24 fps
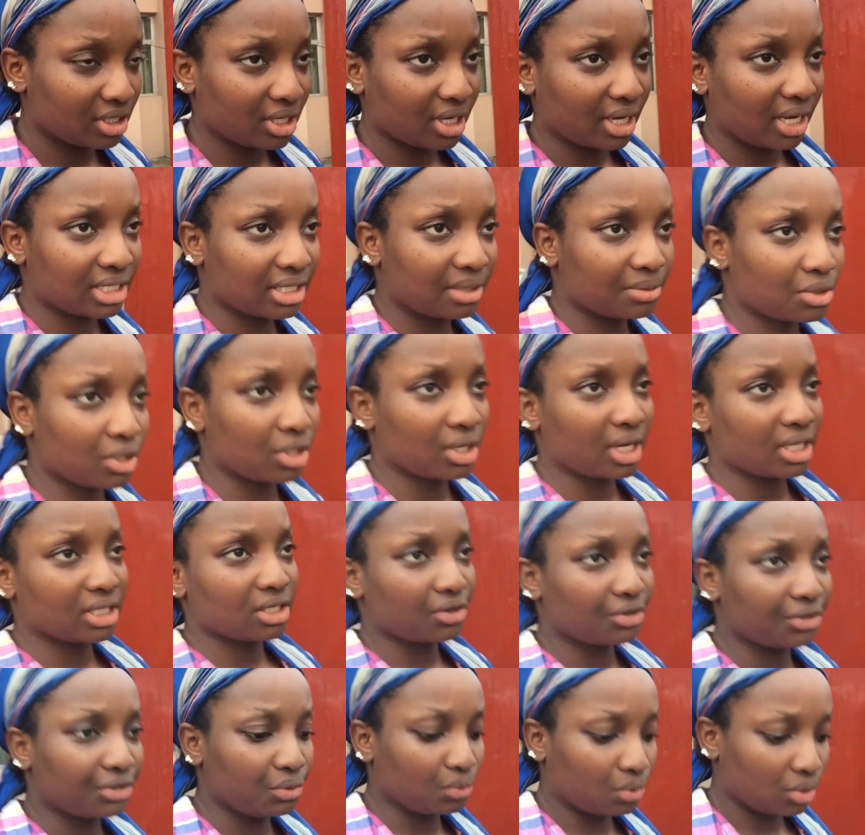You guys, I'm sure you guys
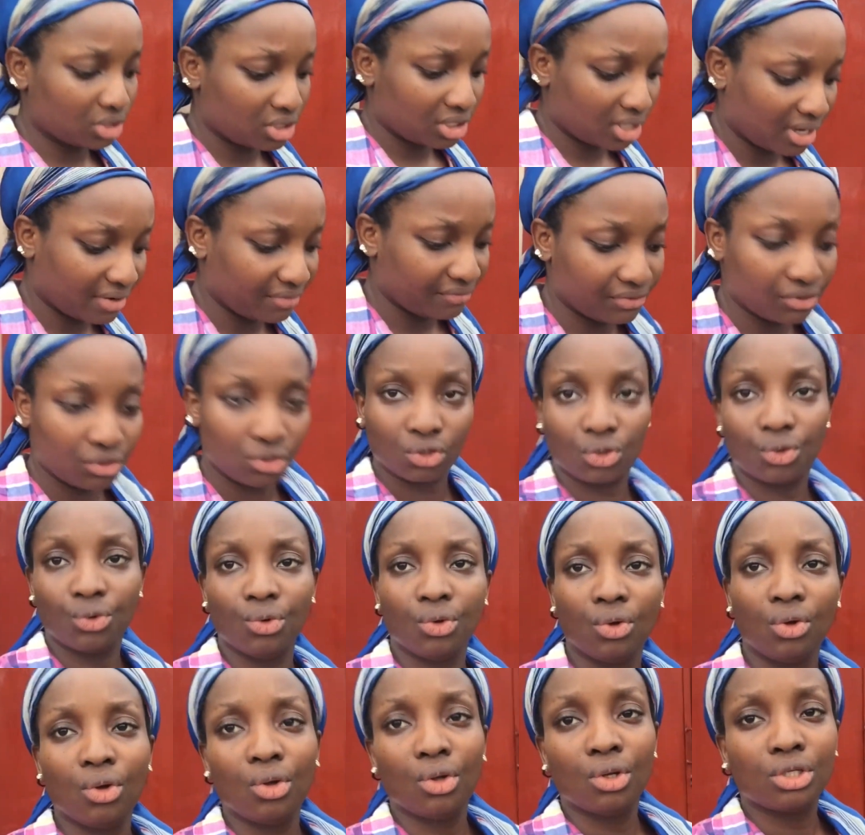already watched that video.
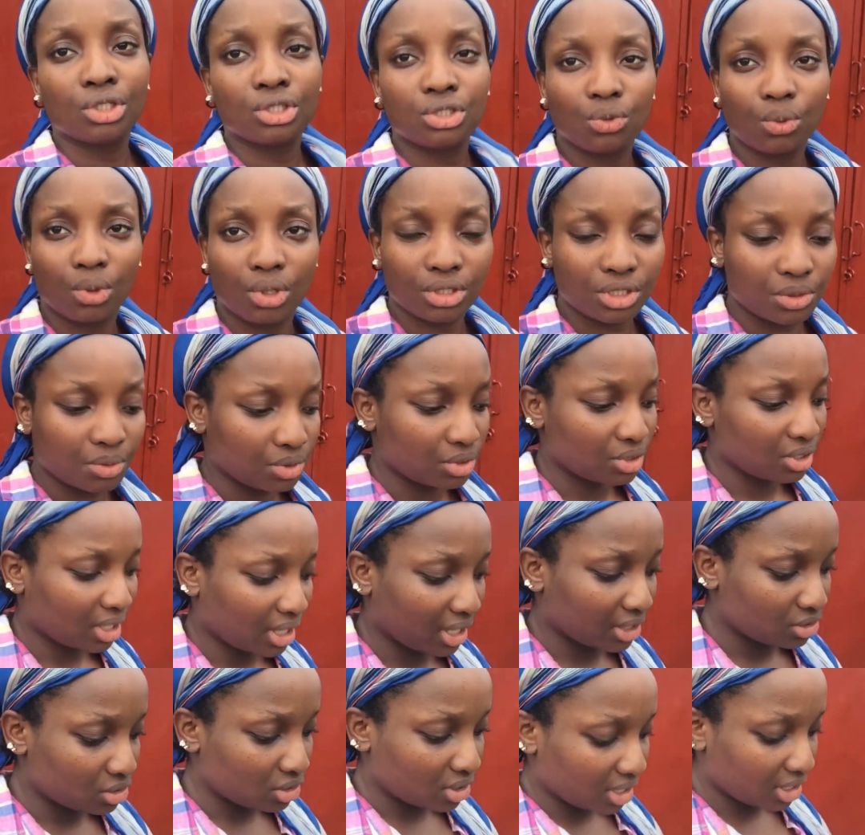She wants me to take her
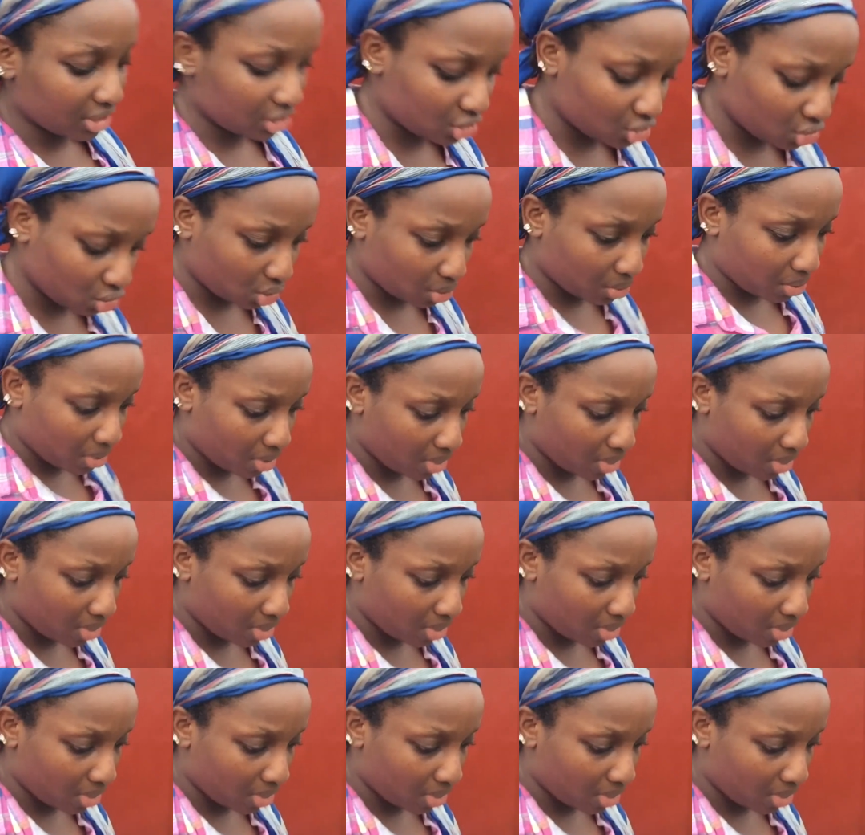to that shop,